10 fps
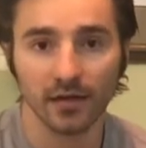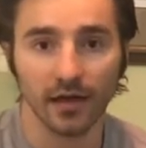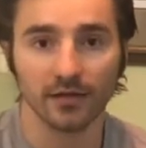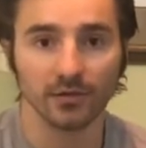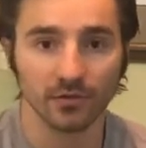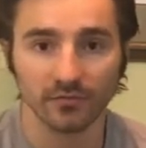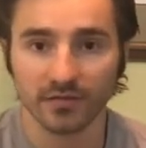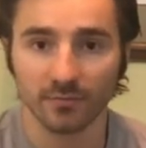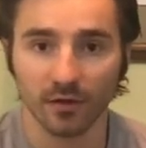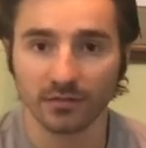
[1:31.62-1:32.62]
and you're
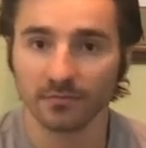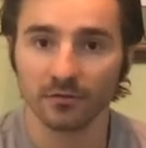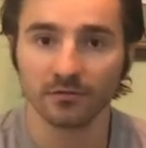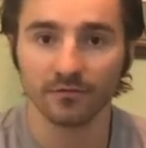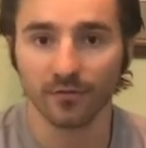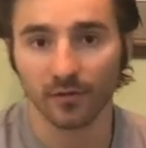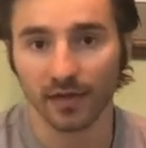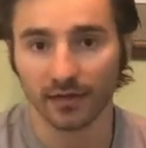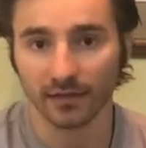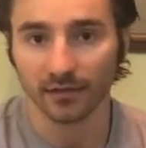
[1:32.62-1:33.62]
responsible for
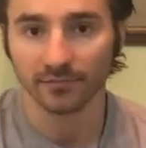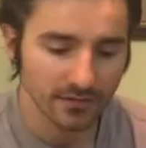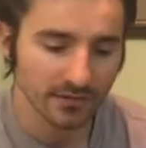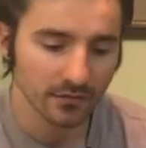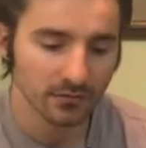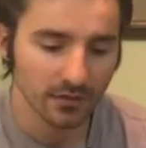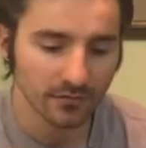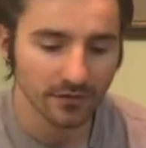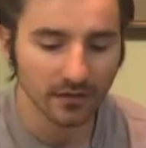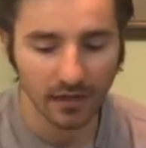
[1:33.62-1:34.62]
that gear. So
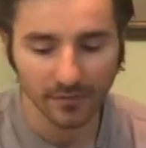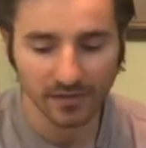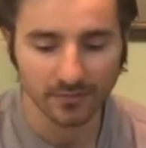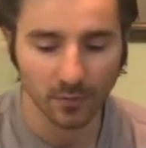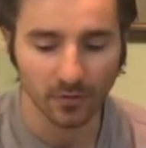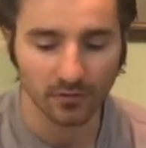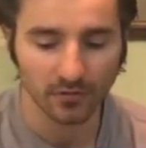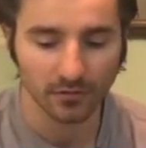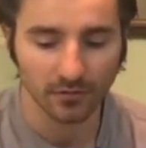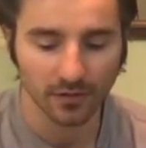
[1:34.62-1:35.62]
if you're climbing sport,
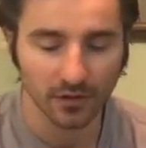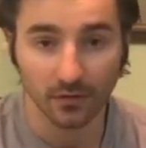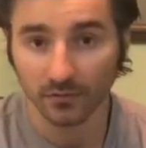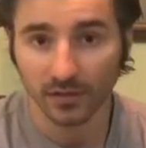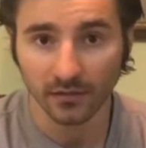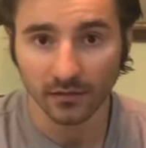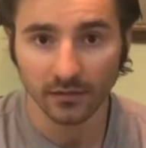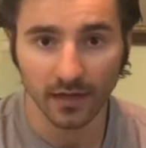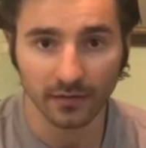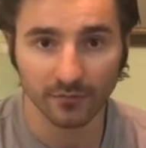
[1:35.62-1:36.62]
the only
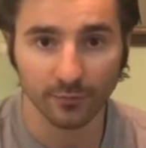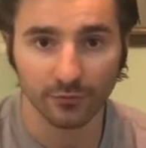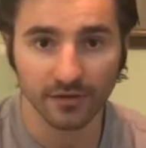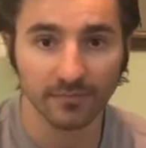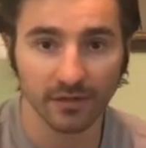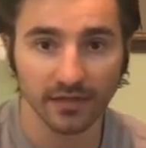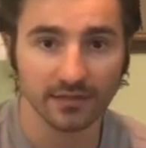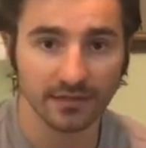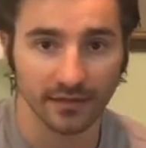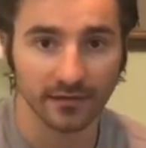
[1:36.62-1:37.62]
kind of
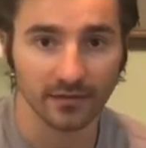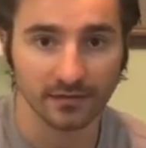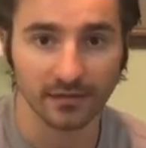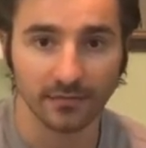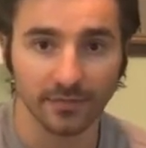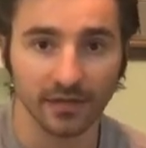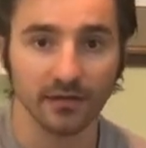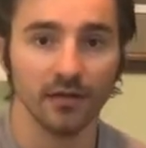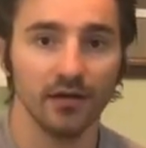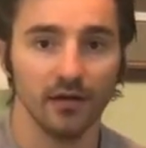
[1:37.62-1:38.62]
pre-placed gear there's going to
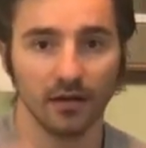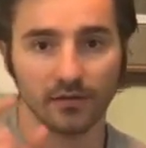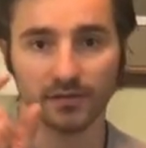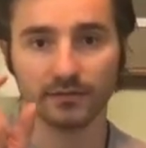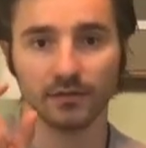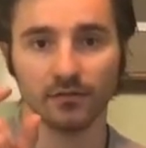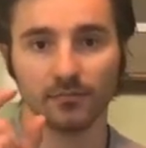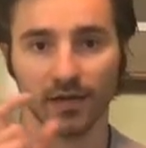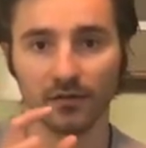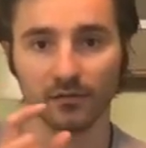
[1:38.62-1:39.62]
be are these little
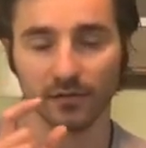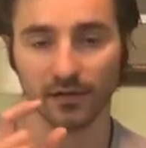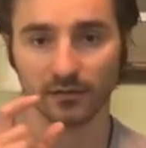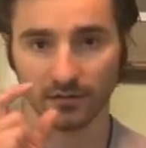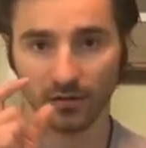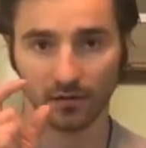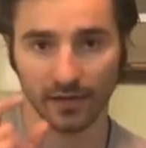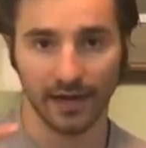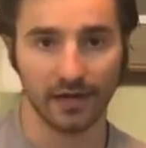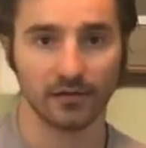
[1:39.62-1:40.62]
metal things called
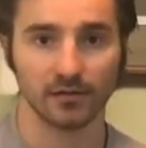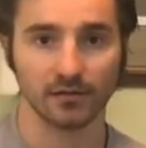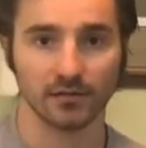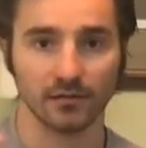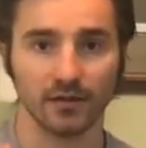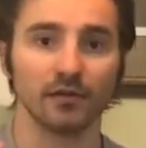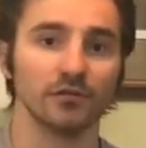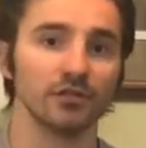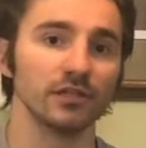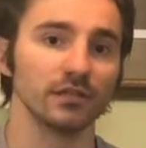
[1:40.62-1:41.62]
hangers that are
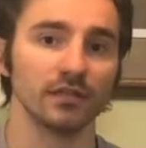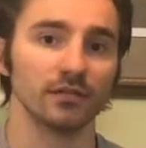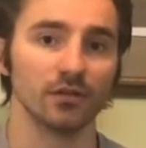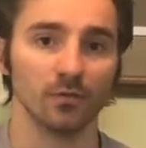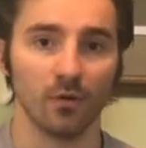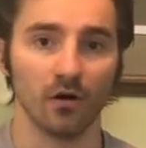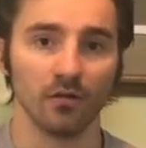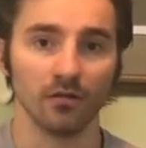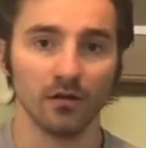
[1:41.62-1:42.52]
drilled into the wall.